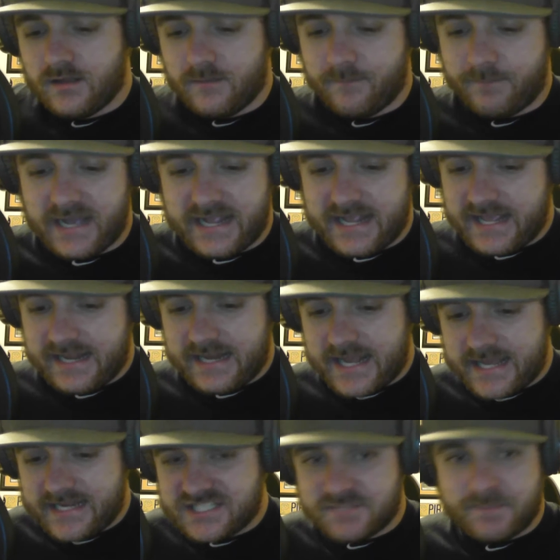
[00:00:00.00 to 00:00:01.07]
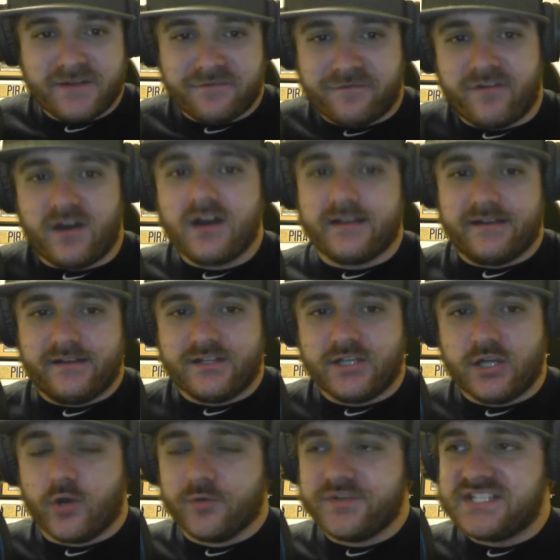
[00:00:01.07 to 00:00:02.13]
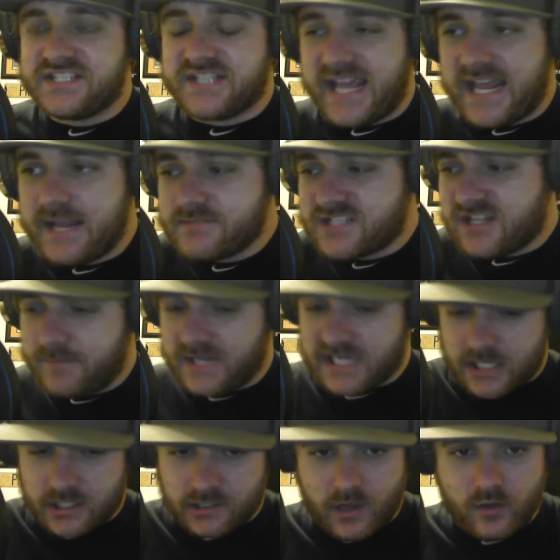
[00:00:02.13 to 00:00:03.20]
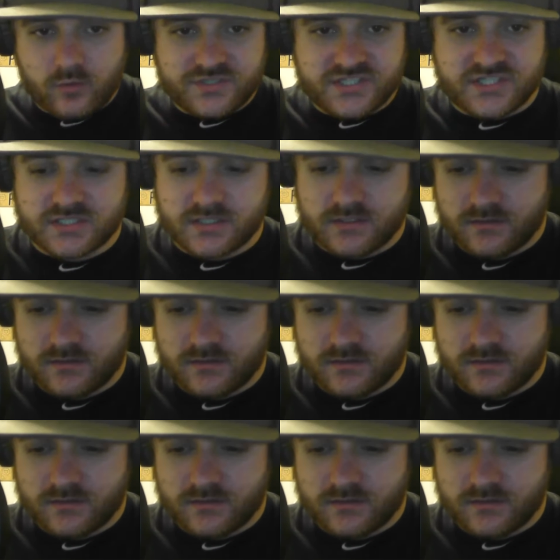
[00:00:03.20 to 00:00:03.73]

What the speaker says: But, and it's been fun. These games have been close.